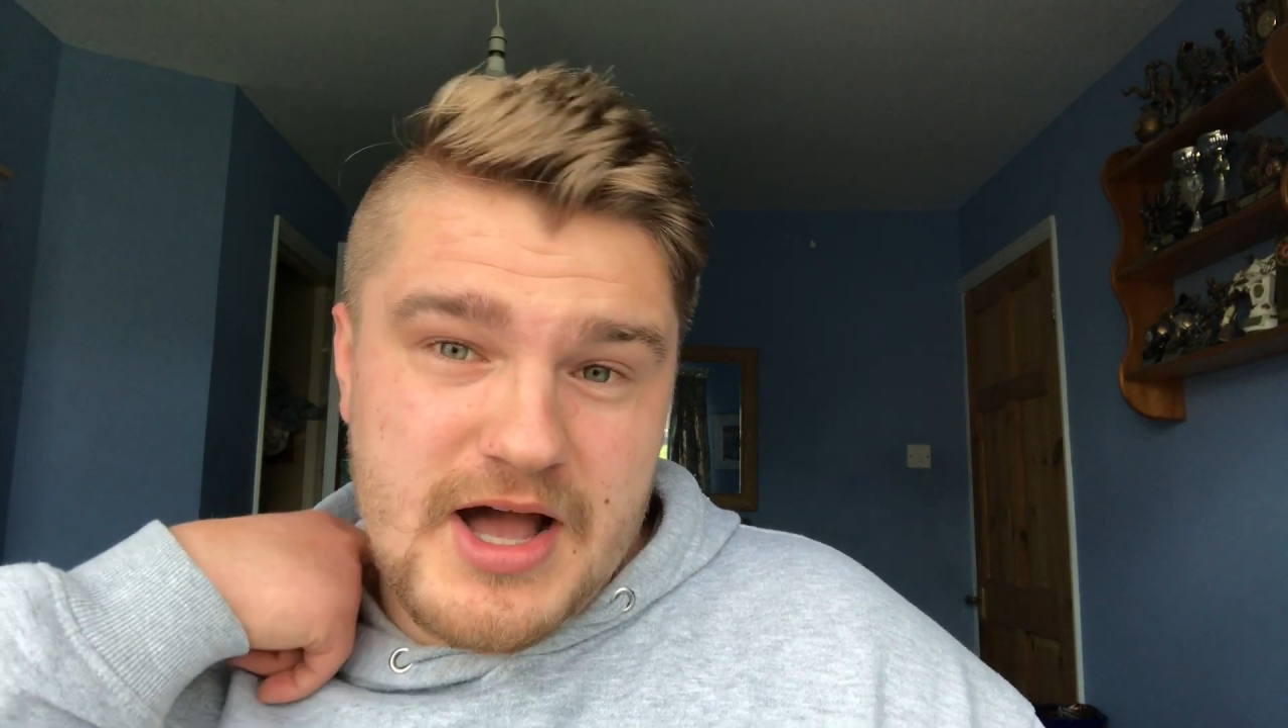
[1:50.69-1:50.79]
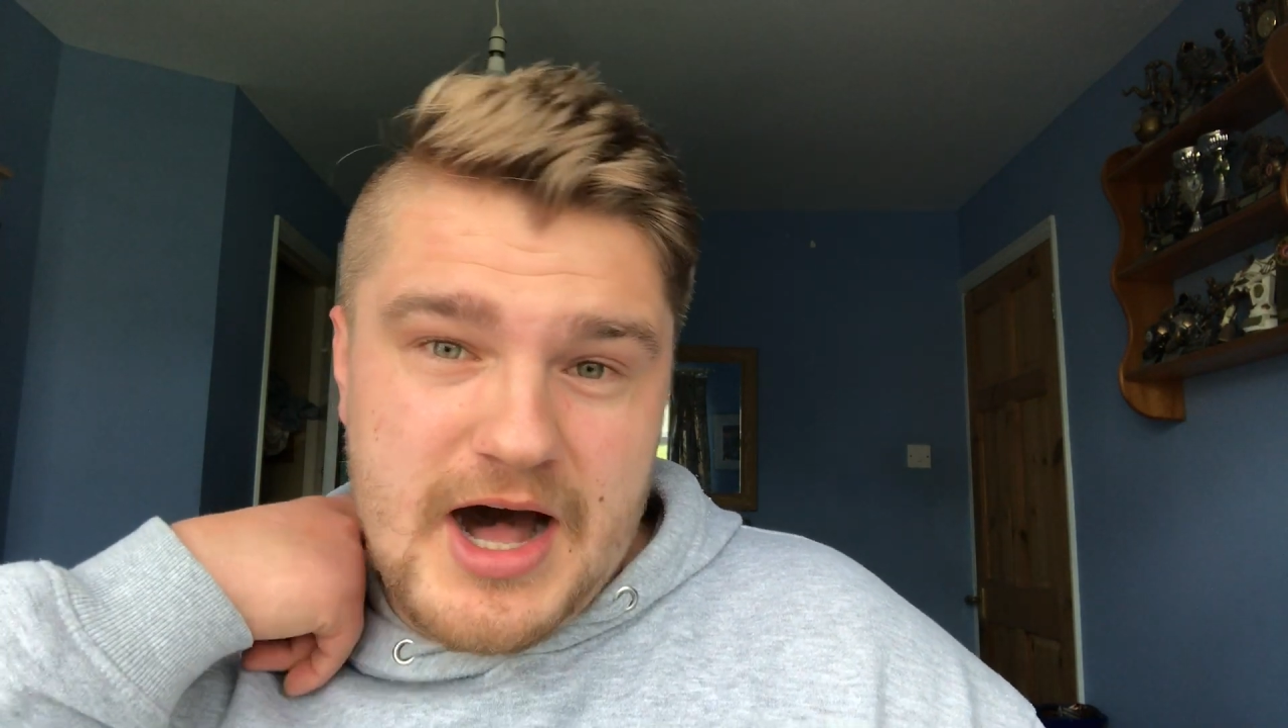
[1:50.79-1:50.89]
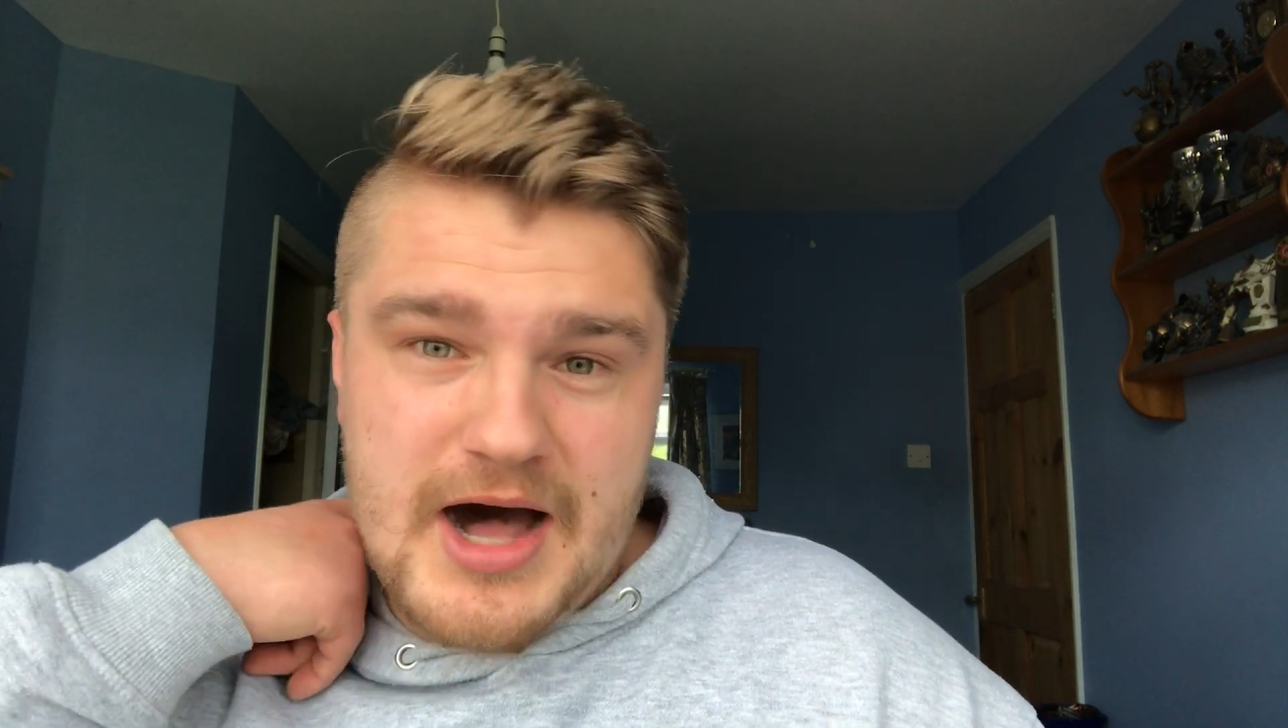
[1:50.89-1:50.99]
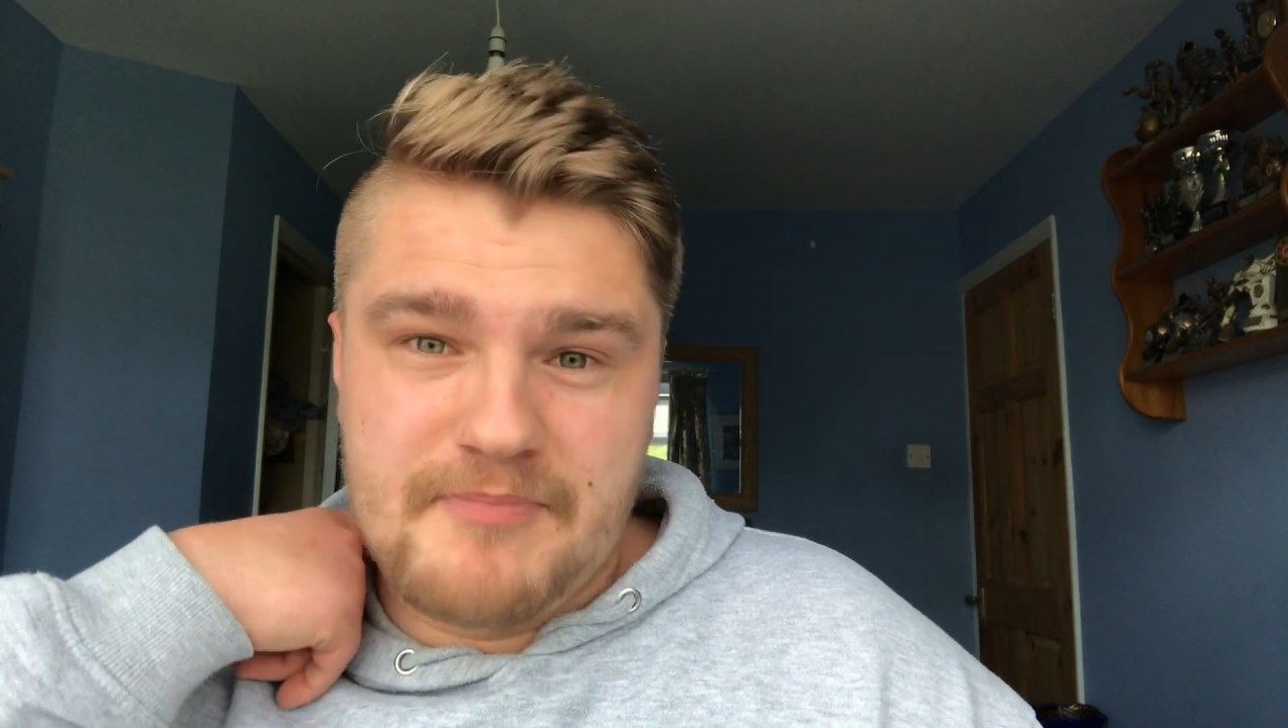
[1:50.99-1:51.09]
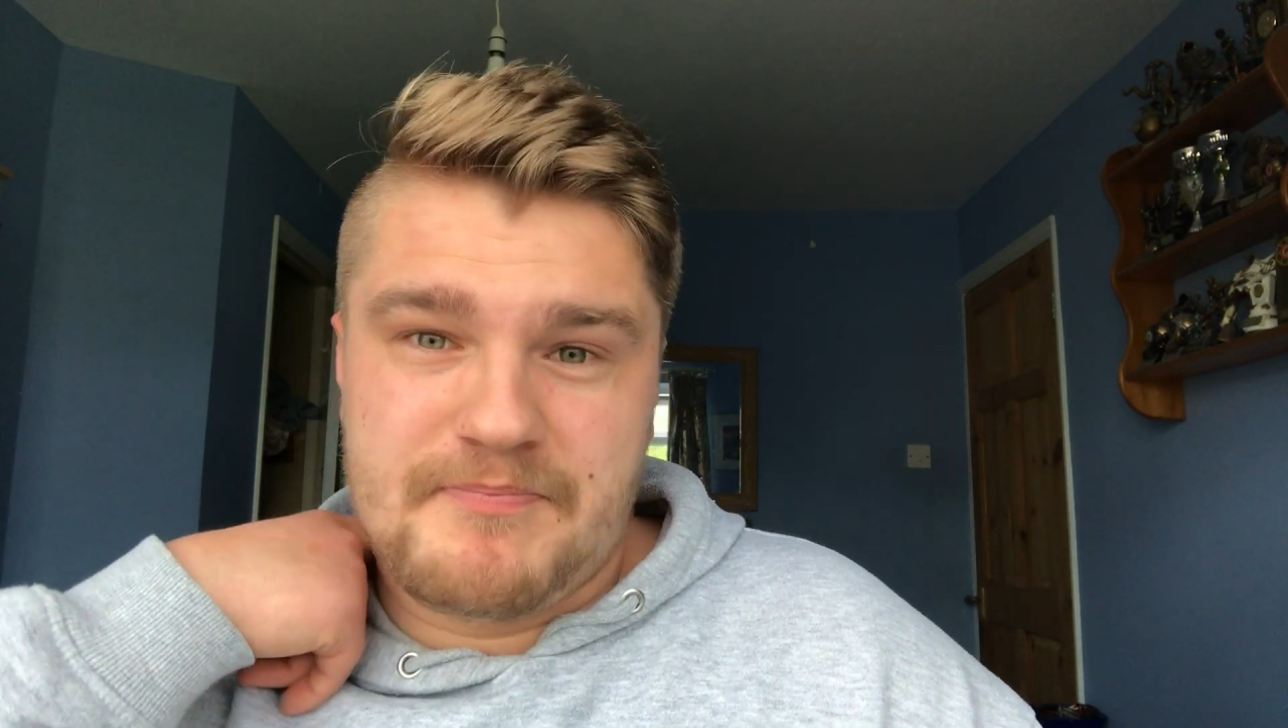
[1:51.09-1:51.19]

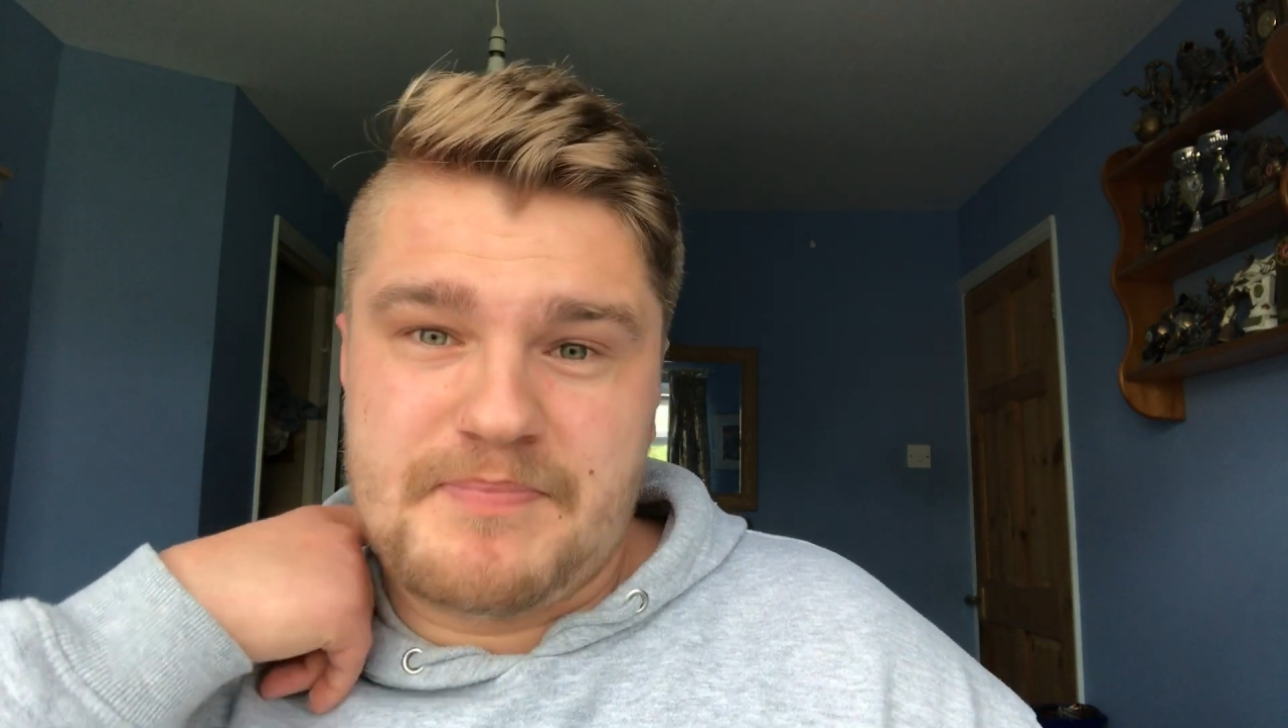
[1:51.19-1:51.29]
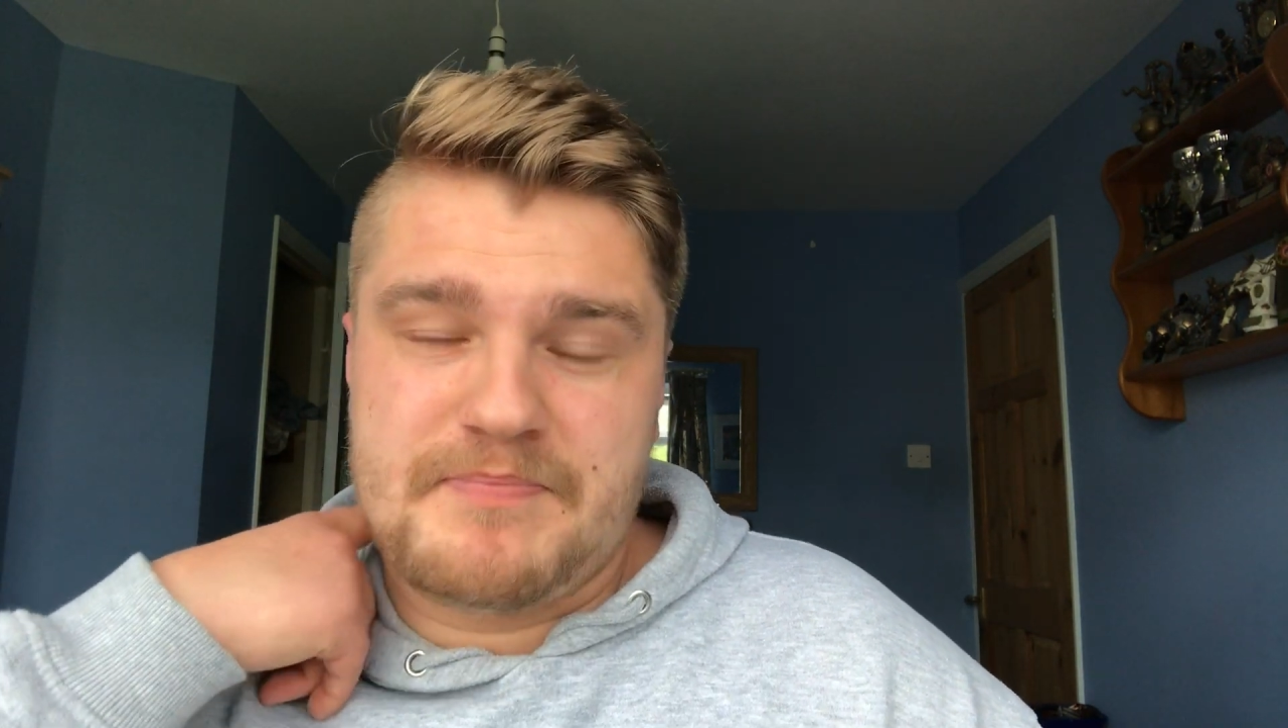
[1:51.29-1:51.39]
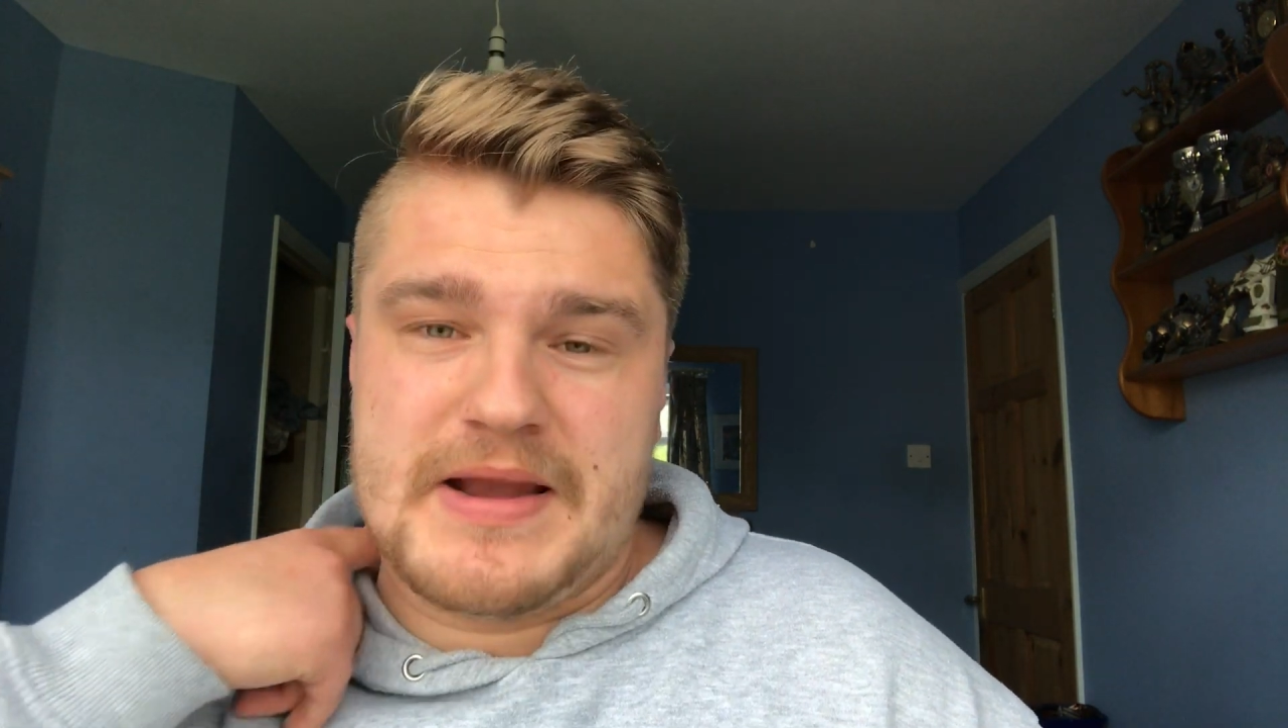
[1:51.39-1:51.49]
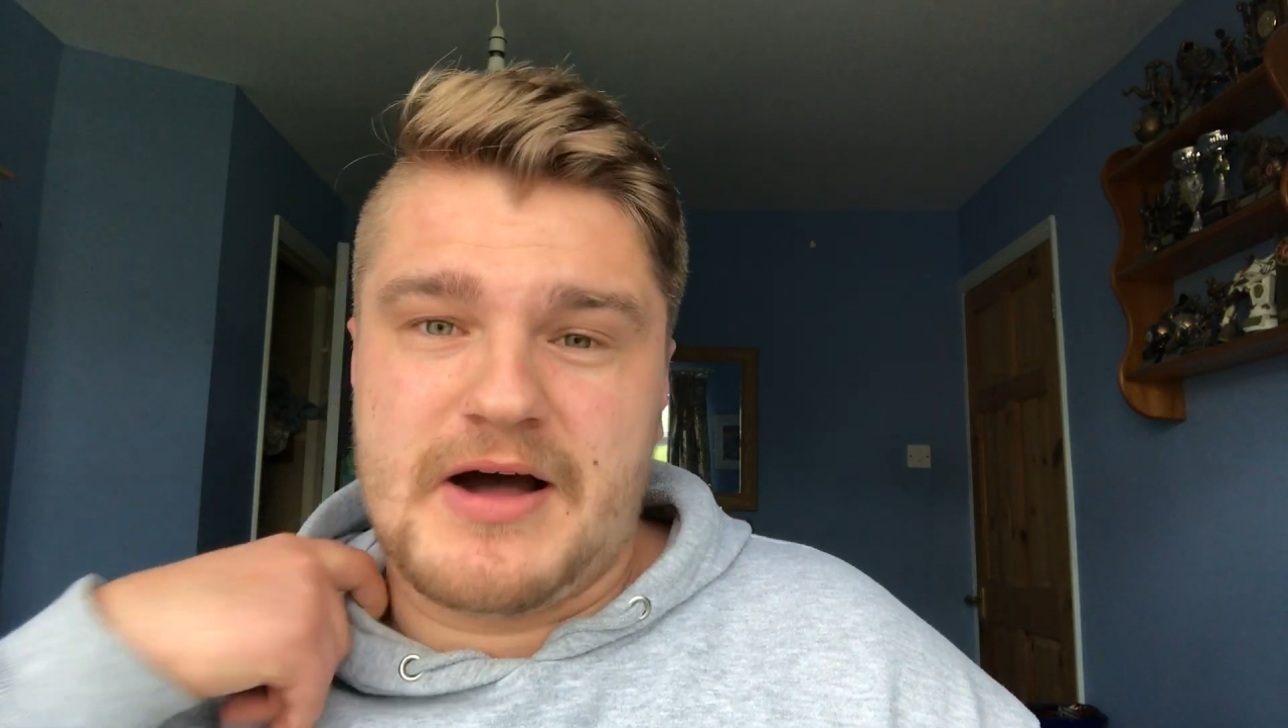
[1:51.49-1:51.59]
Been